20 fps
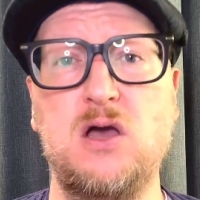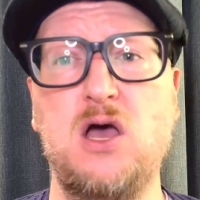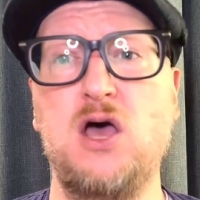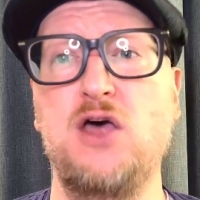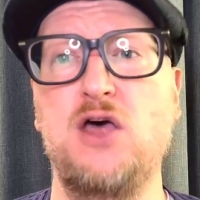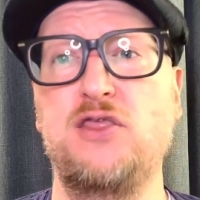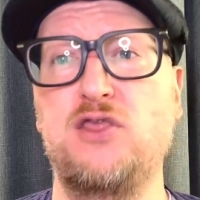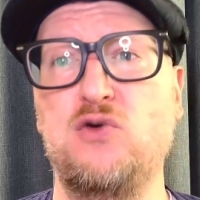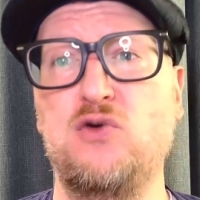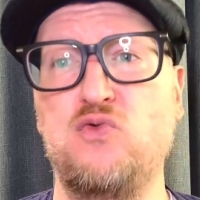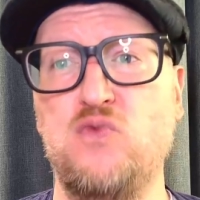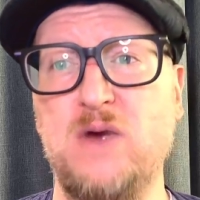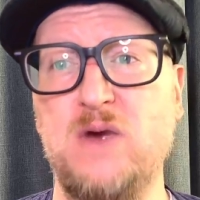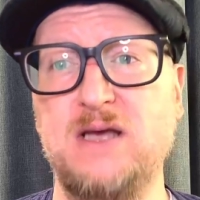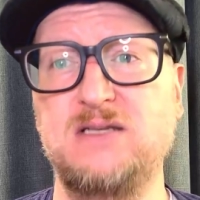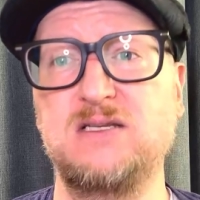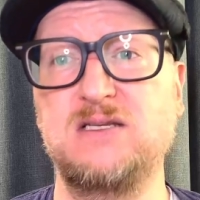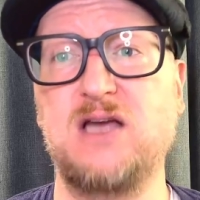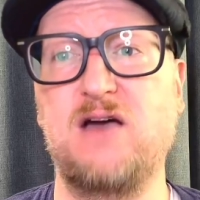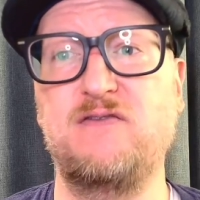the
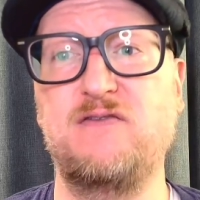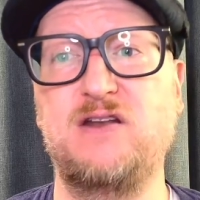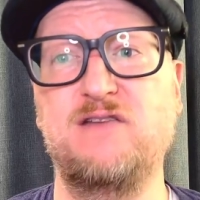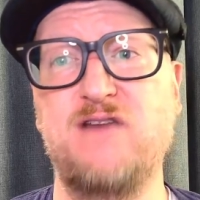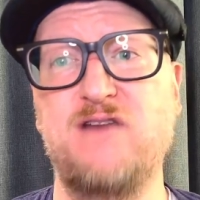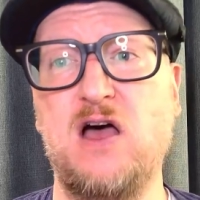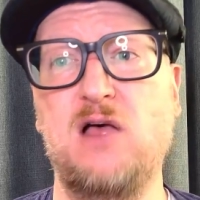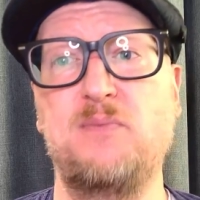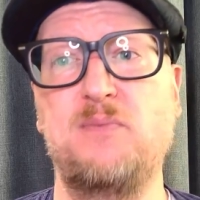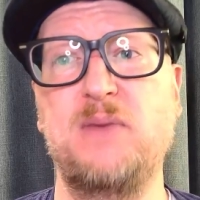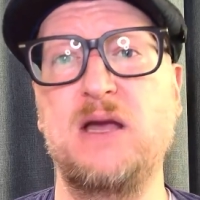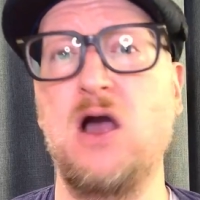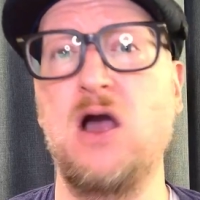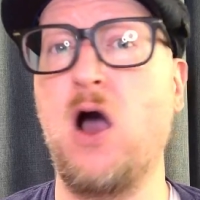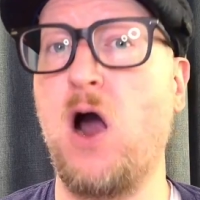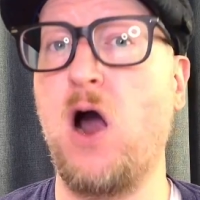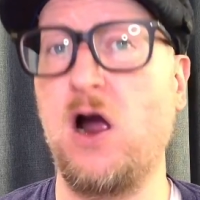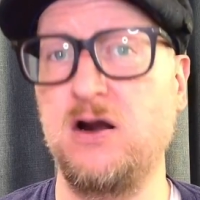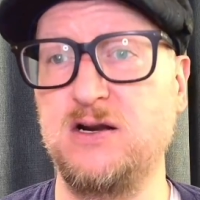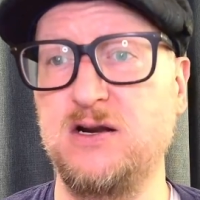risk of developing
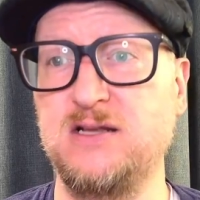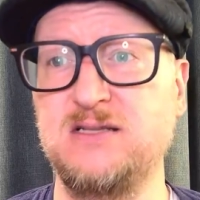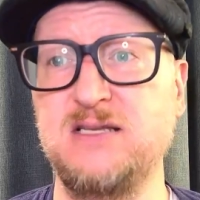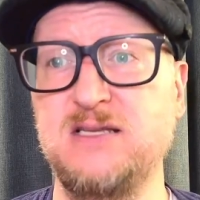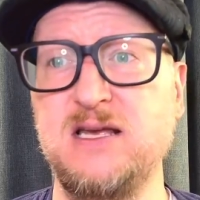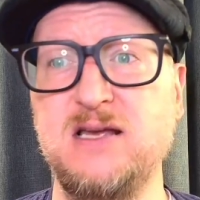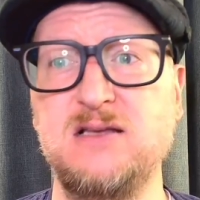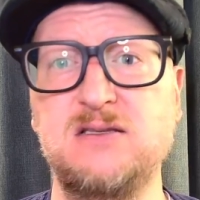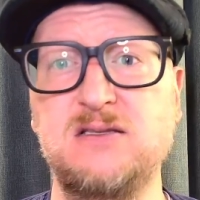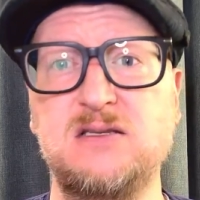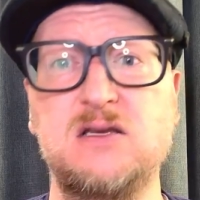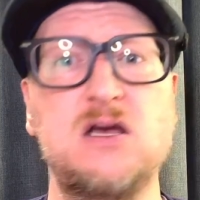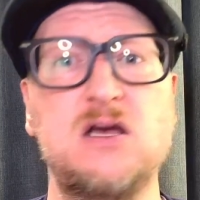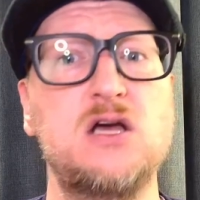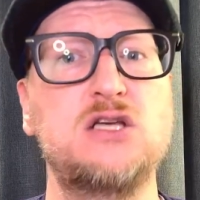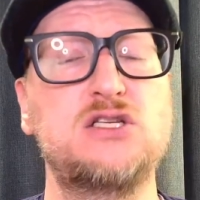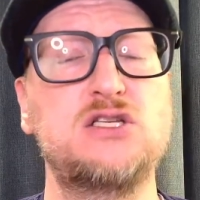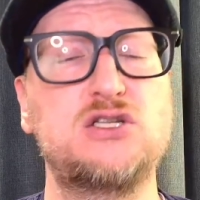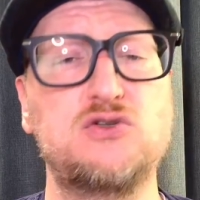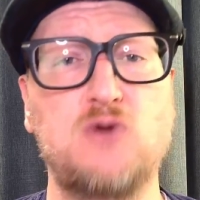heart disease,
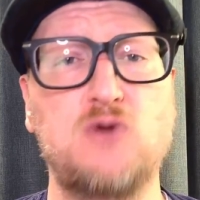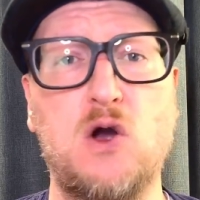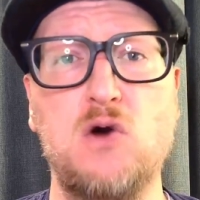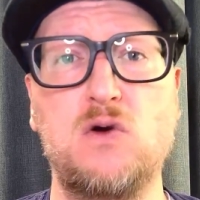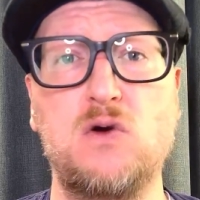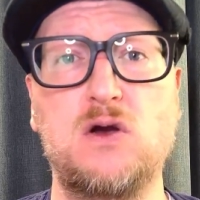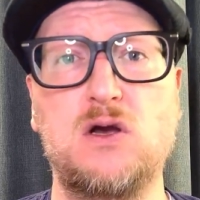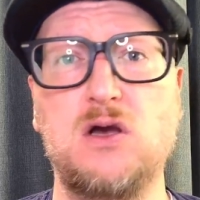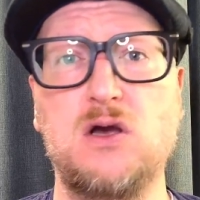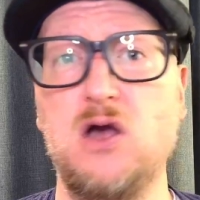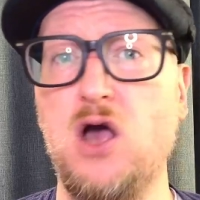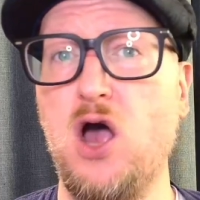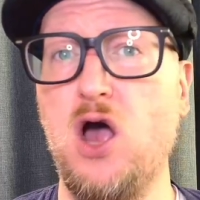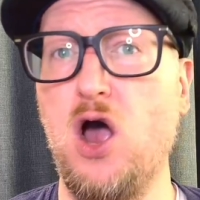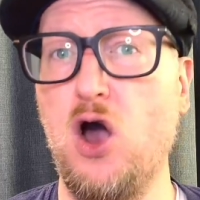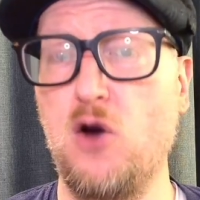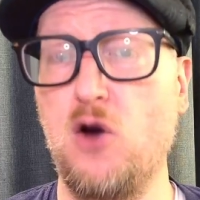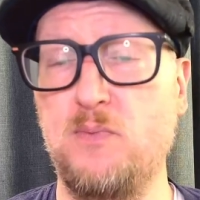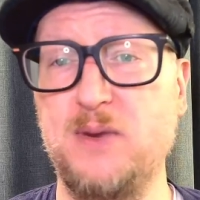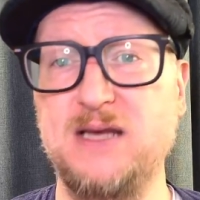stroke,
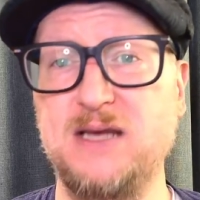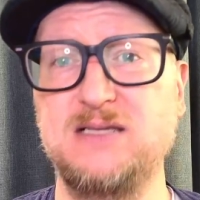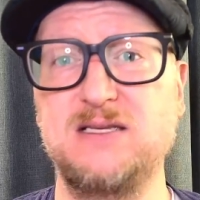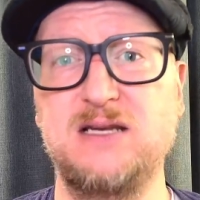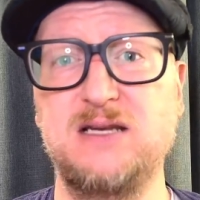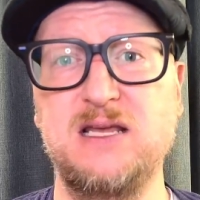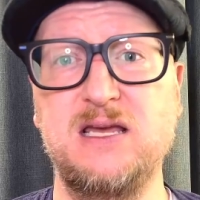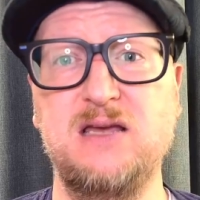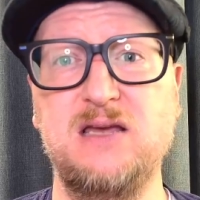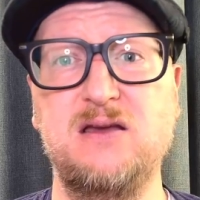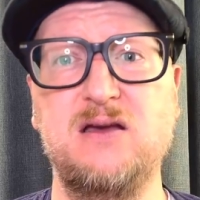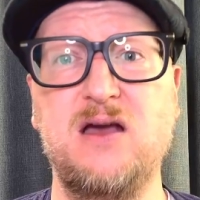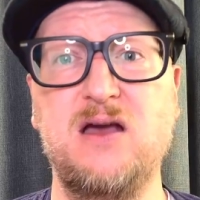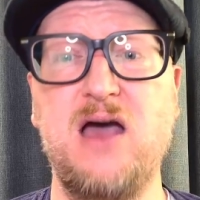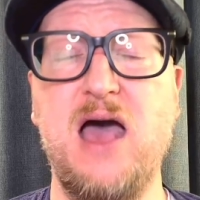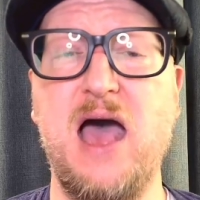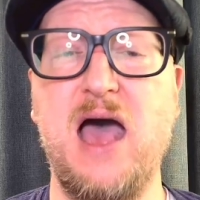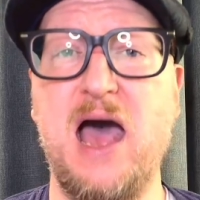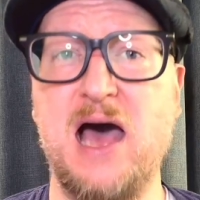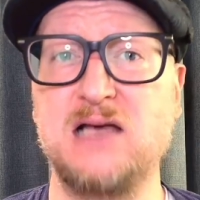obesity,
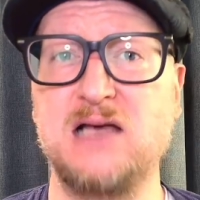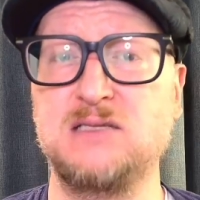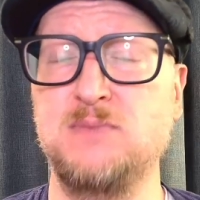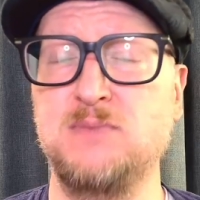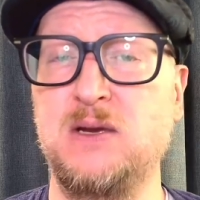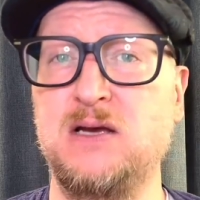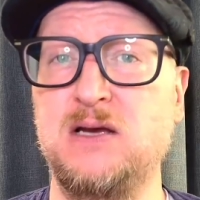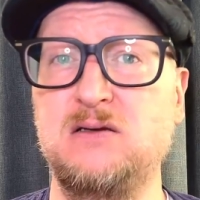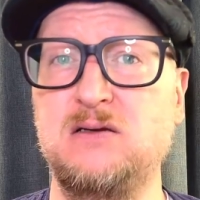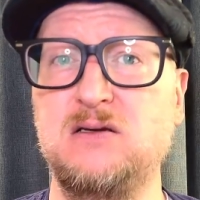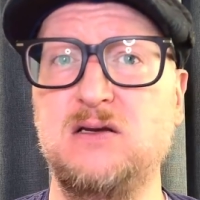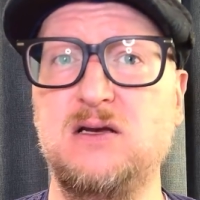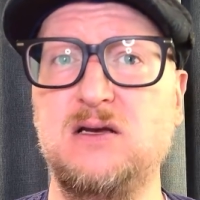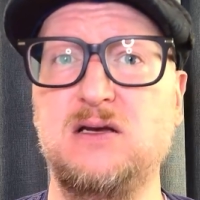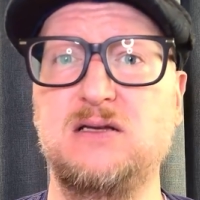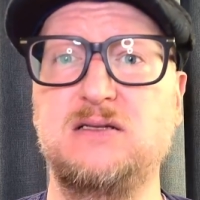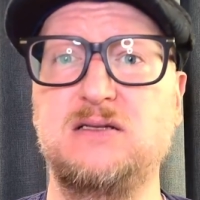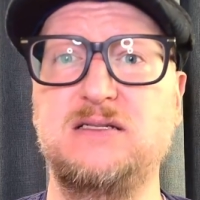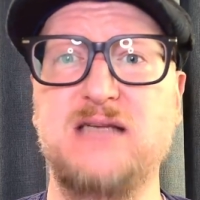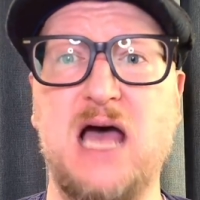asthma,
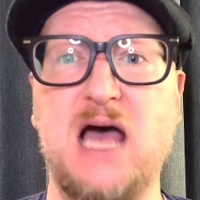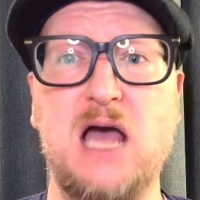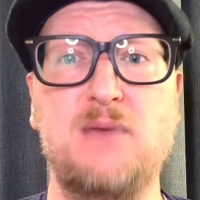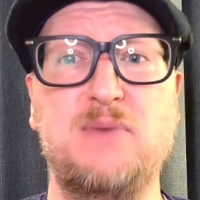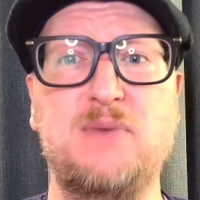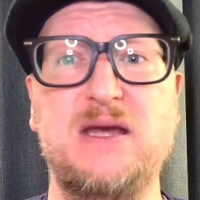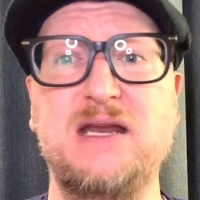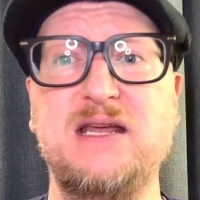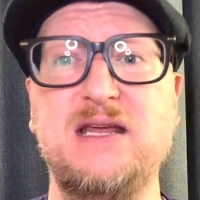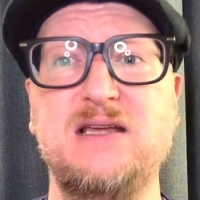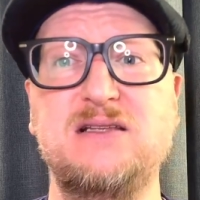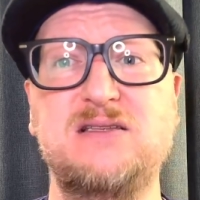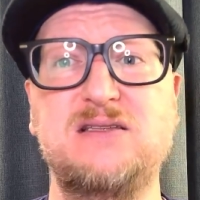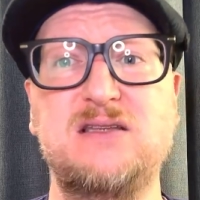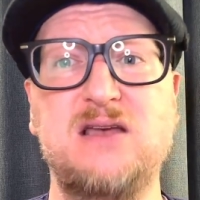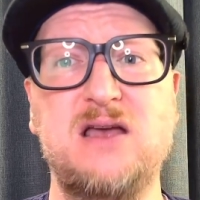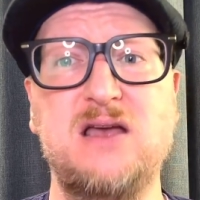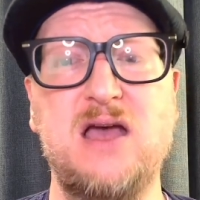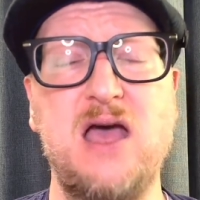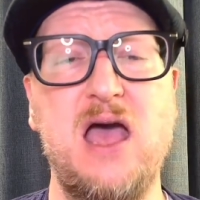diabetes,
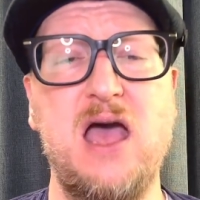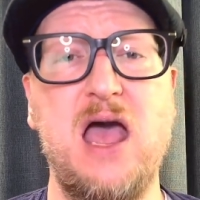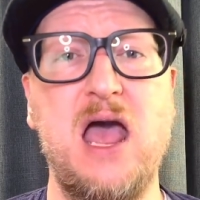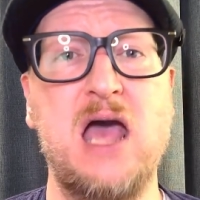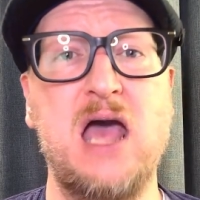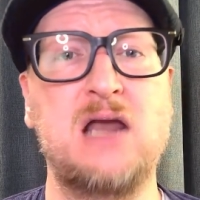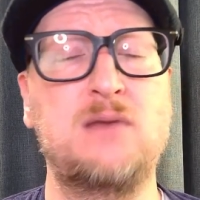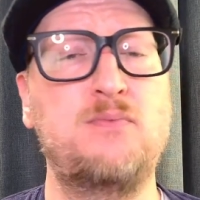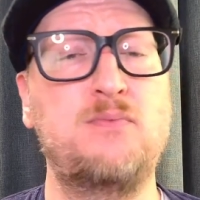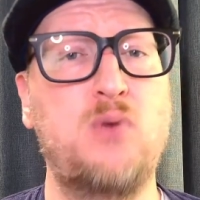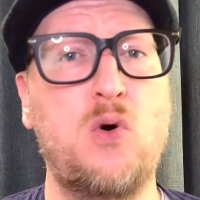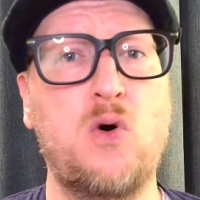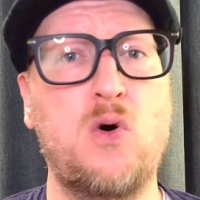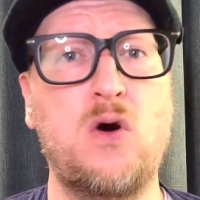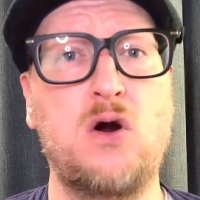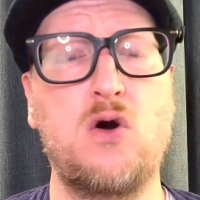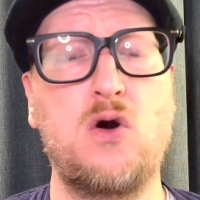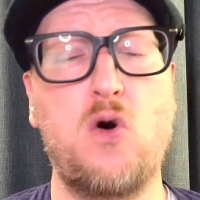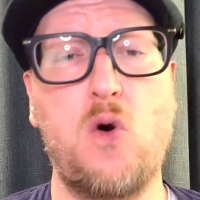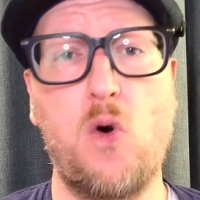and
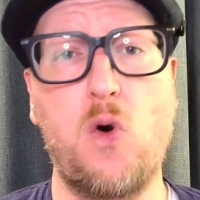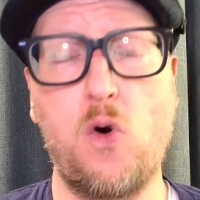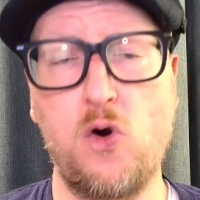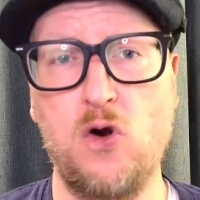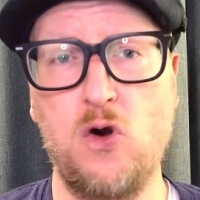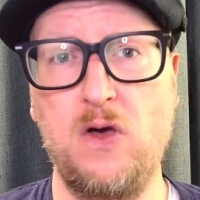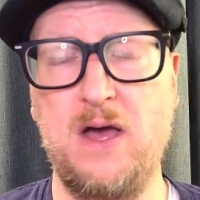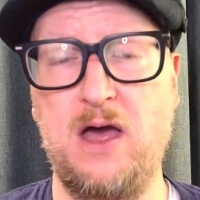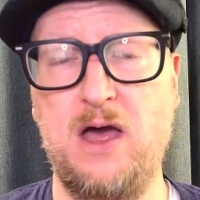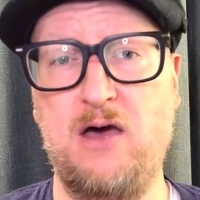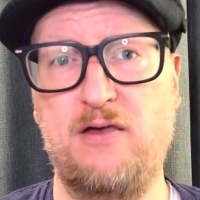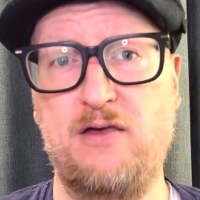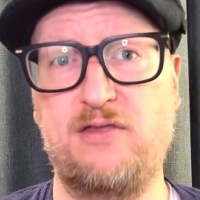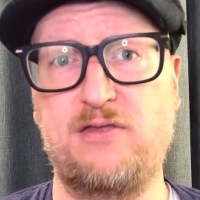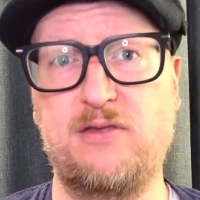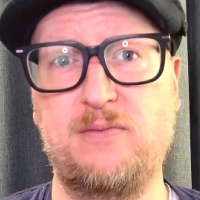poor oral health.